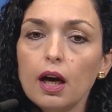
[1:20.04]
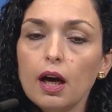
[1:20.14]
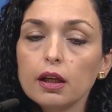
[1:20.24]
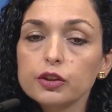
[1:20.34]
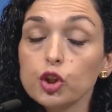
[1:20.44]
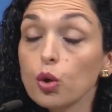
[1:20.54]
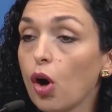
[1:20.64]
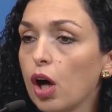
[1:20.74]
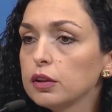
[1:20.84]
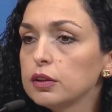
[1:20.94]

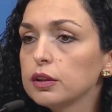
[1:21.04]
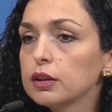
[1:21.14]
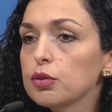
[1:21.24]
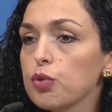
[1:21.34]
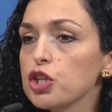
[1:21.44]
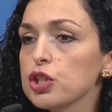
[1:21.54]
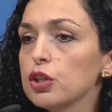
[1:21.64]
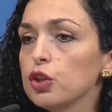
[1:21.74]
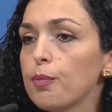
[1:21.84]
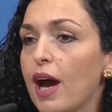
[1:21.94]
So-called
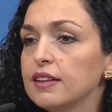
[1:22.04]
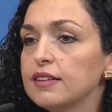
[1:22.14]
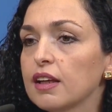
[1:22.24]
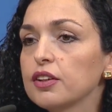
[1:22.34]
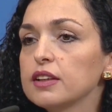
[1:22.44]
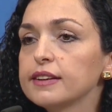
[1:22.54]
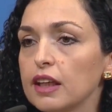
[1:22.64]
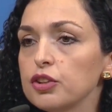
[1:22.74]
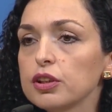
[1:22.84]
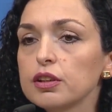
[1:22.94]
Russian Humanitarian
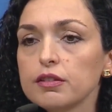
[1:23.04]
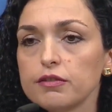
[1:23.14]
Center,